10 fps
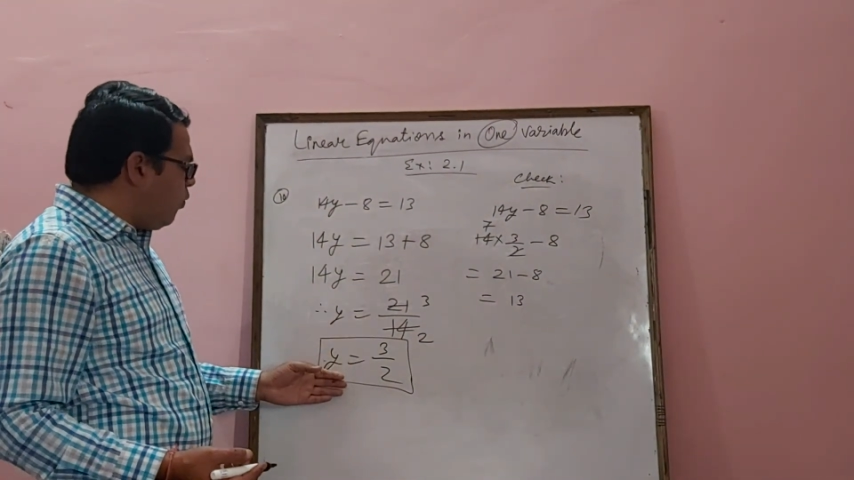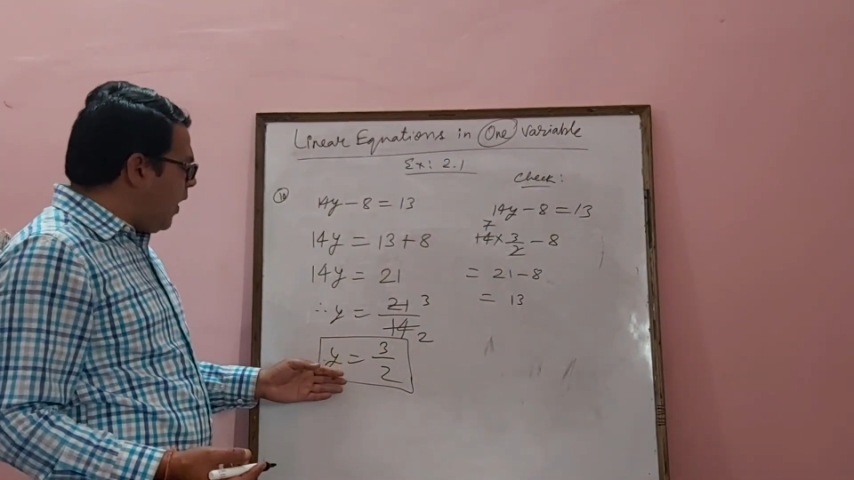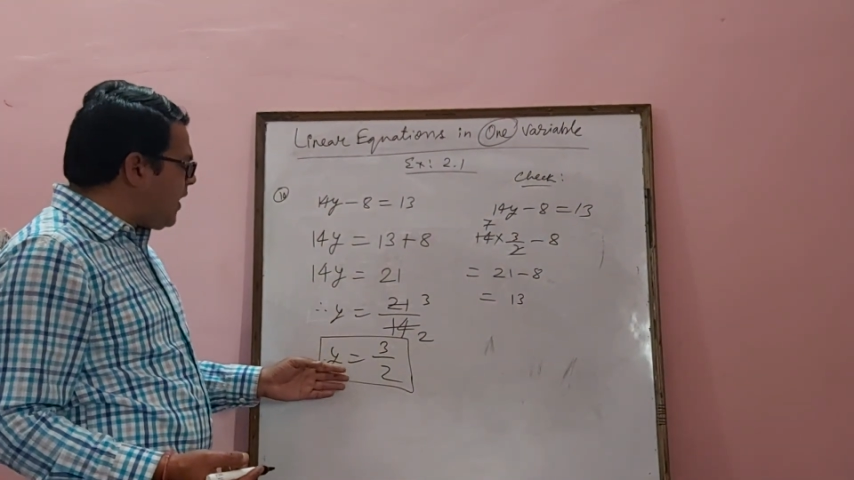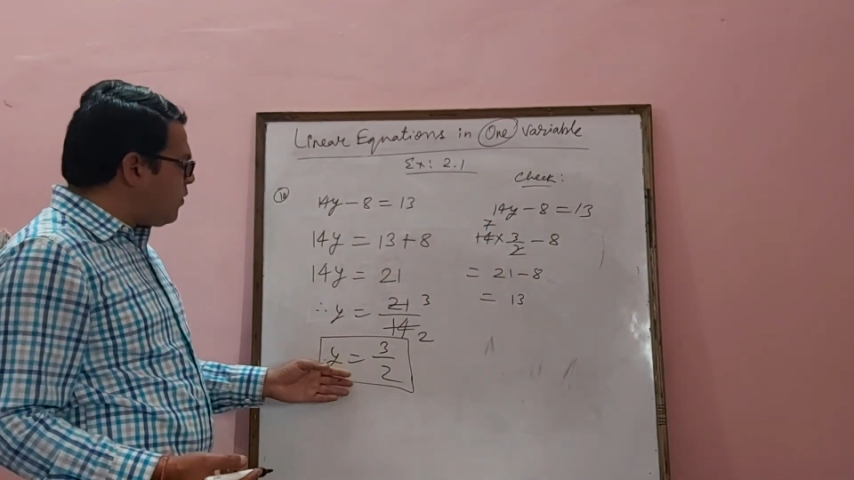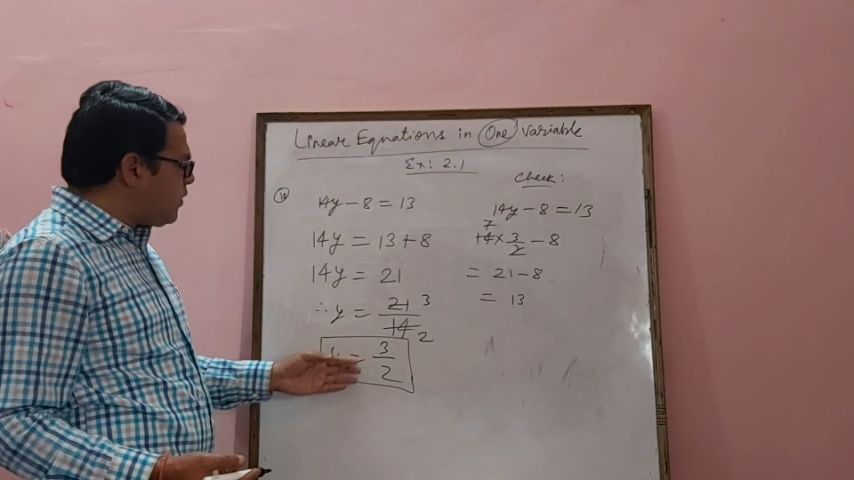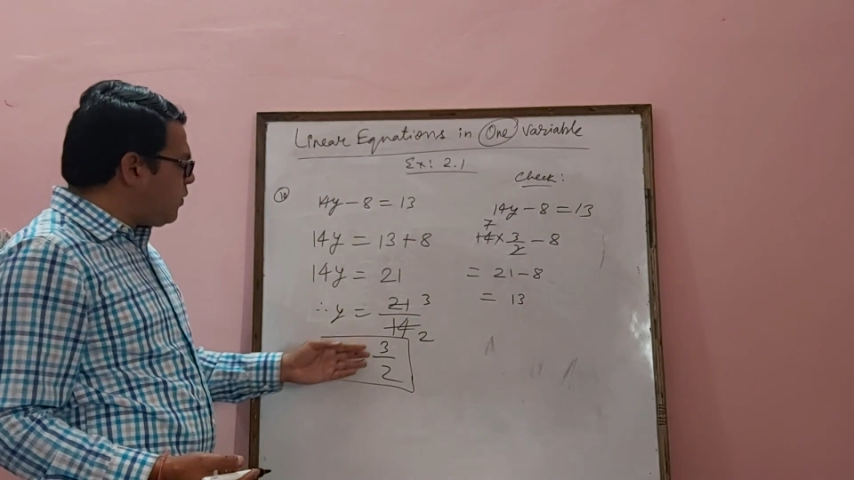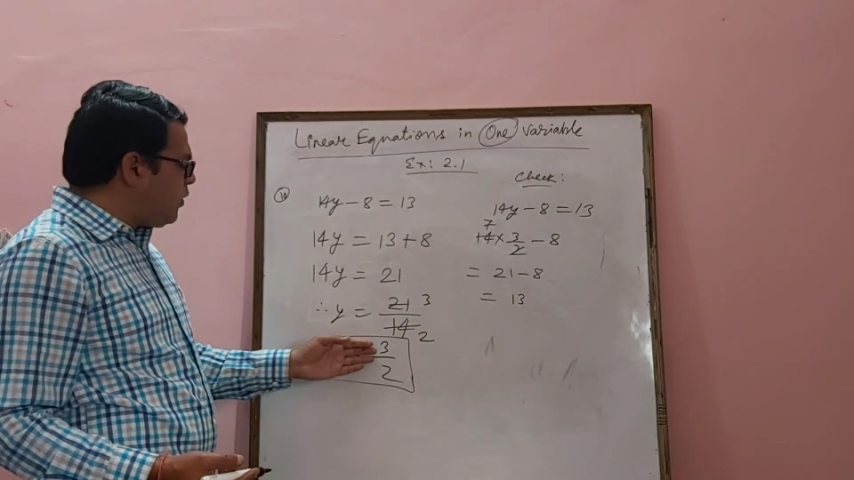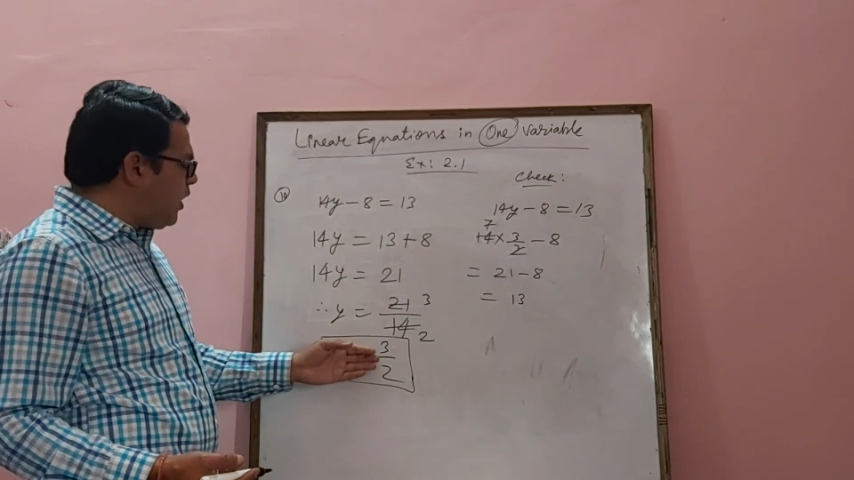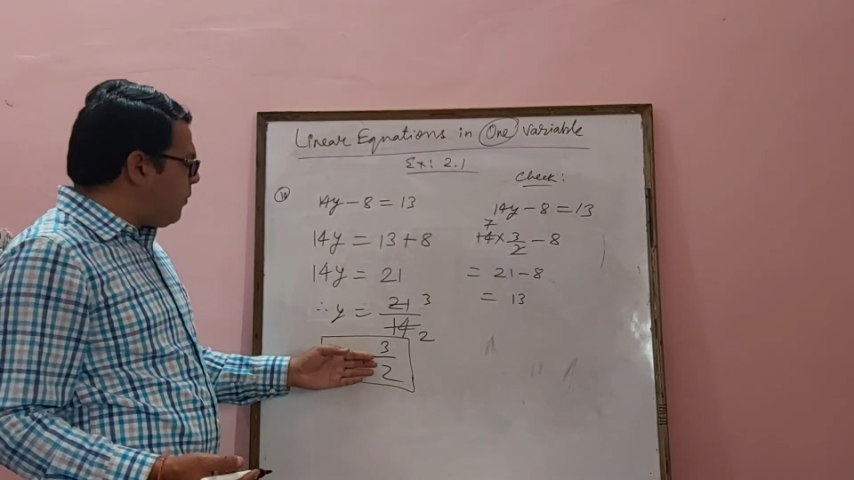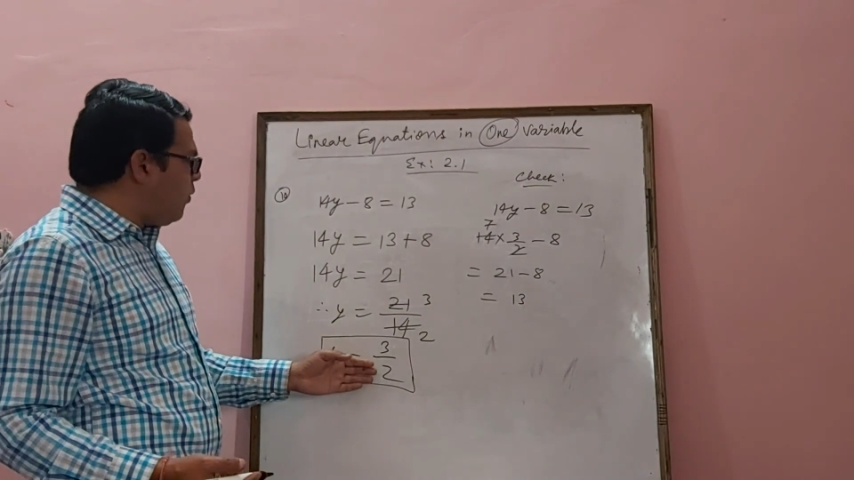Y equals to
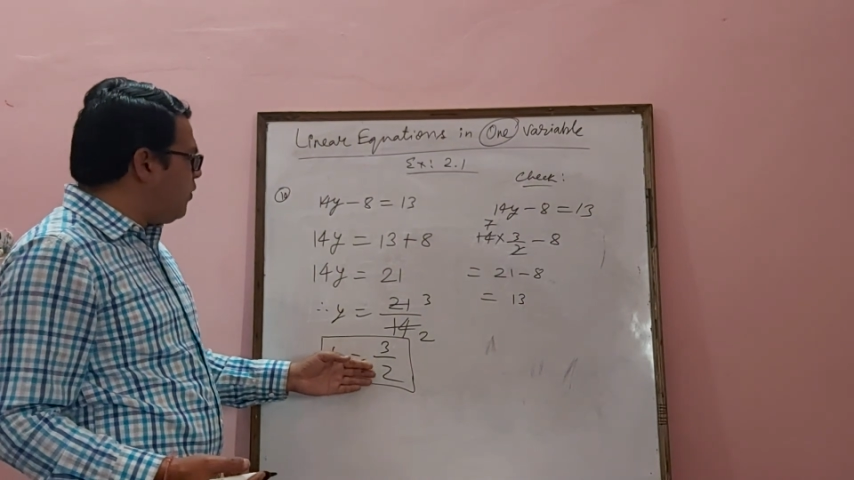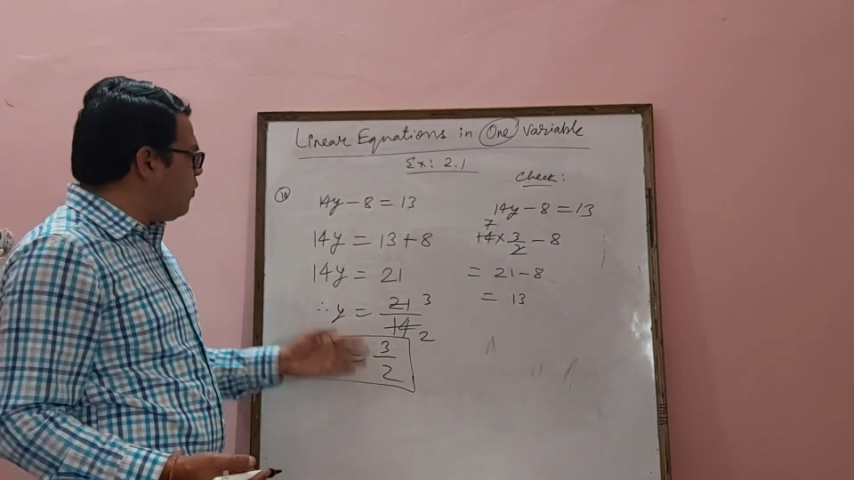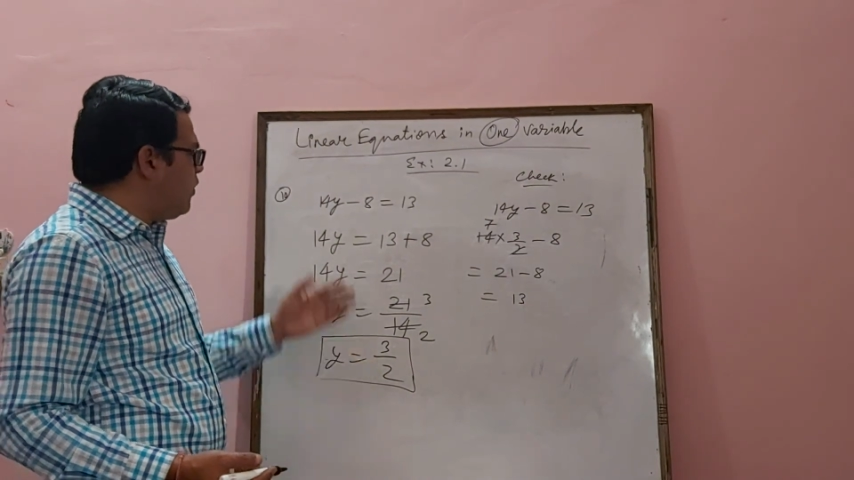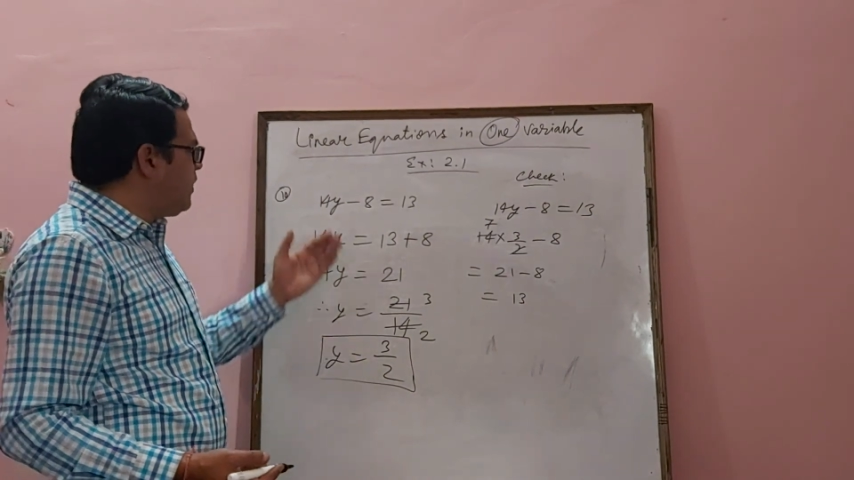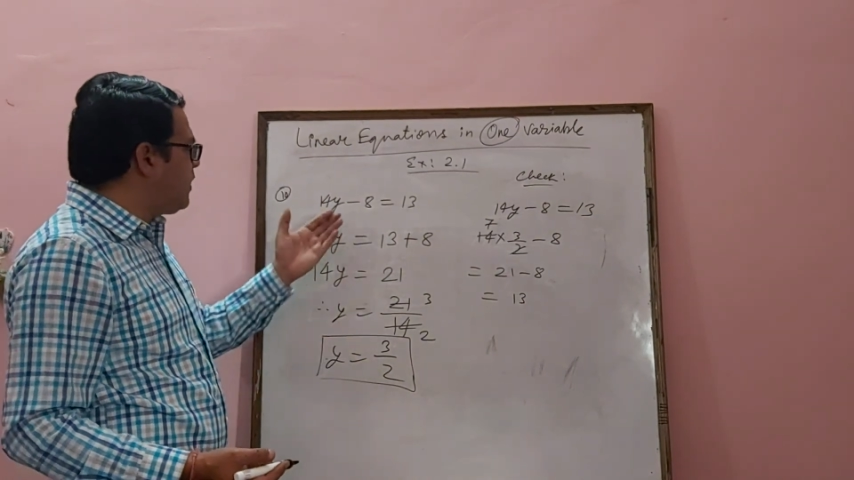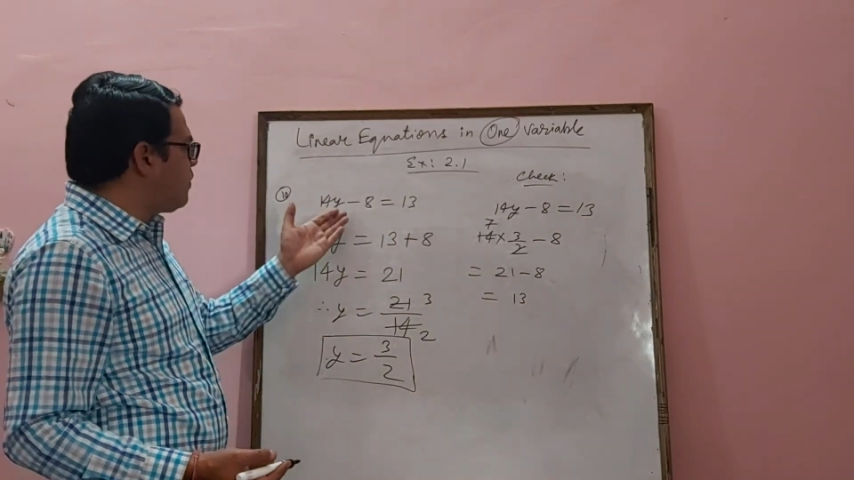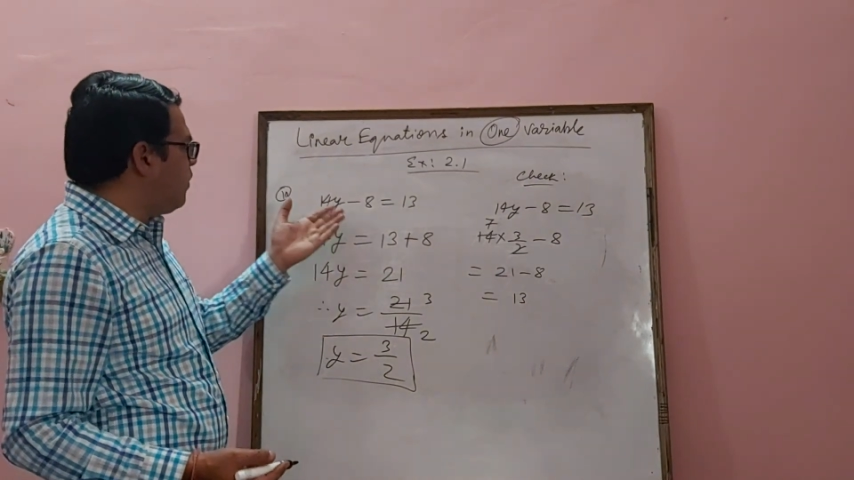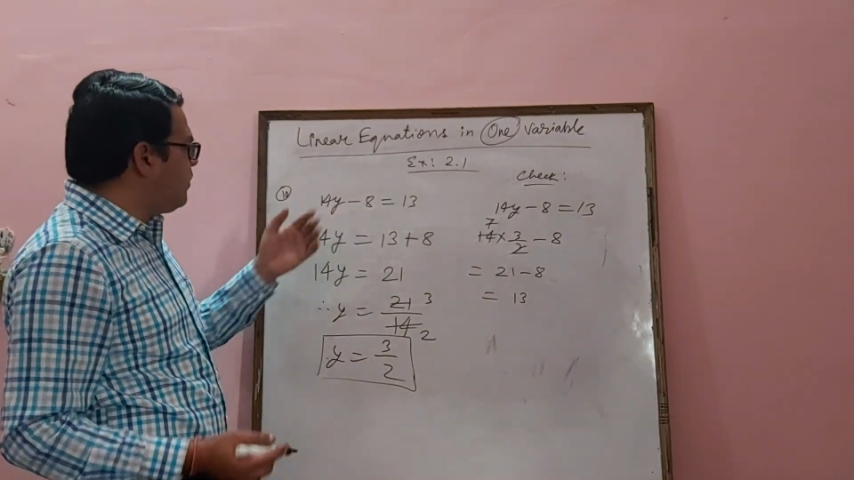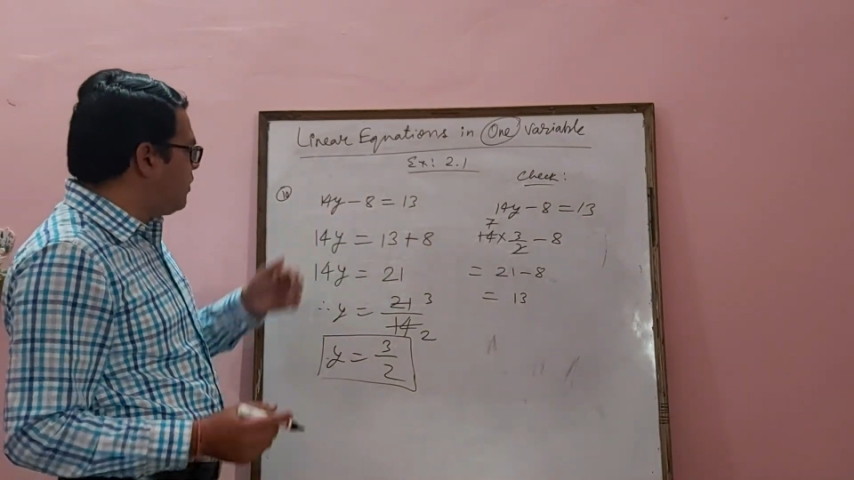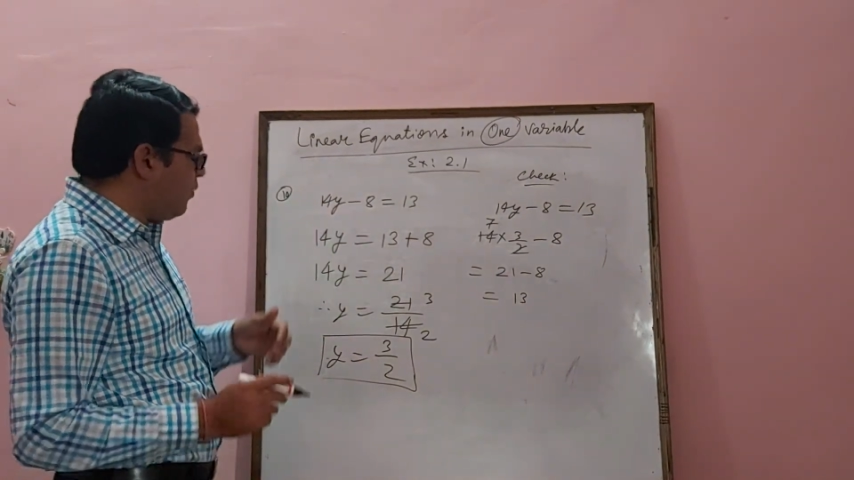3 upon 2 is the
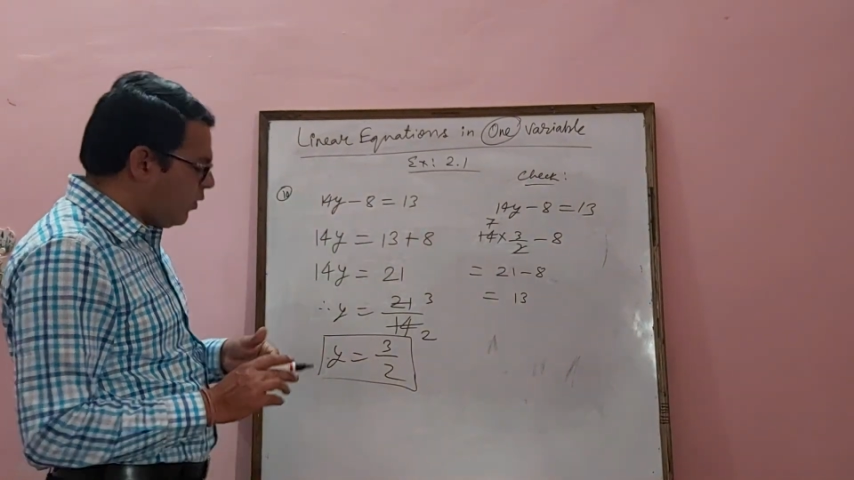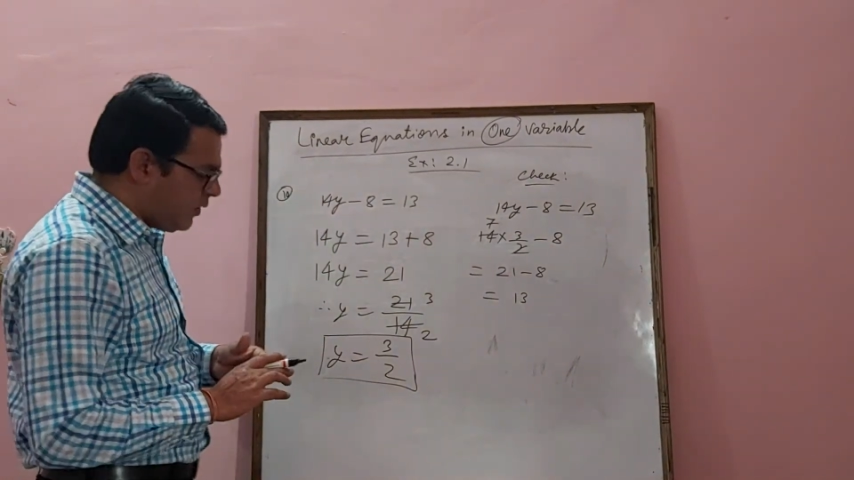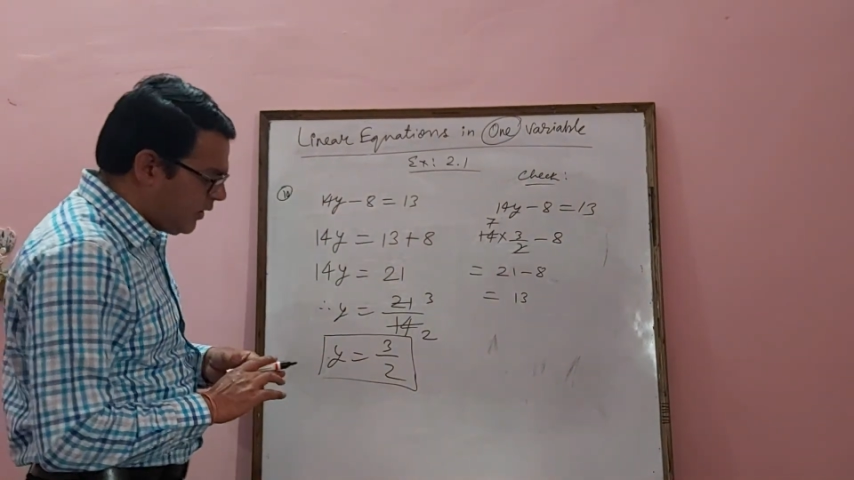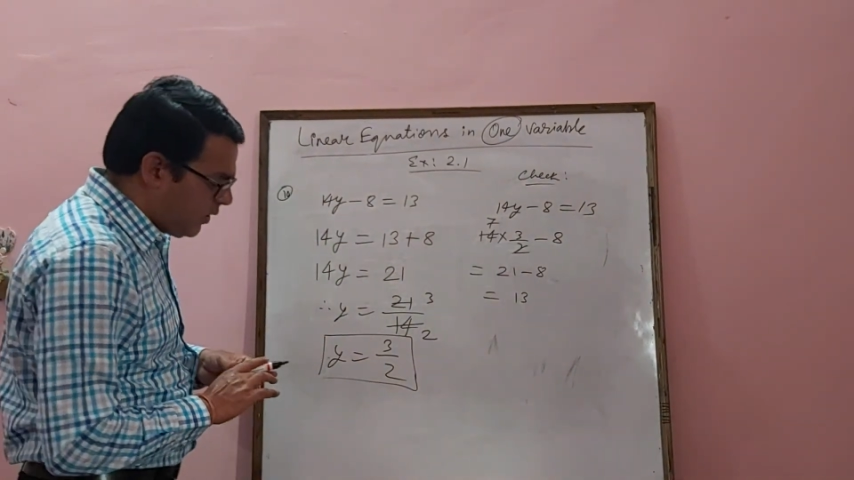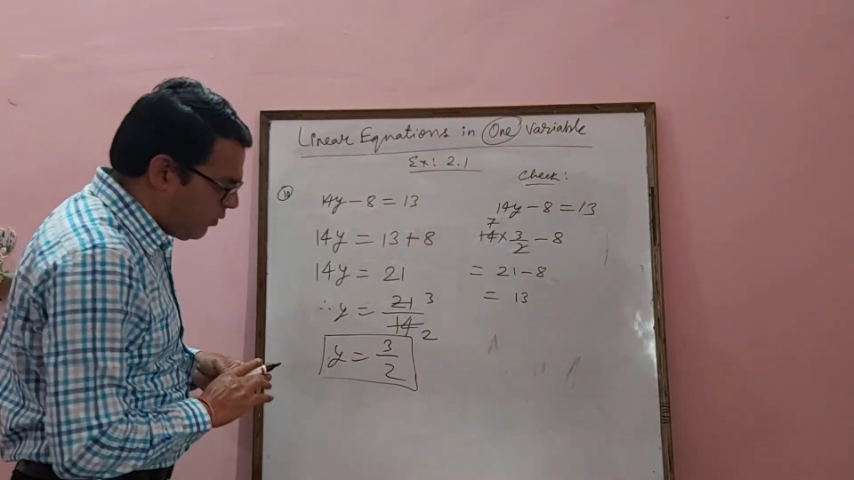solution for this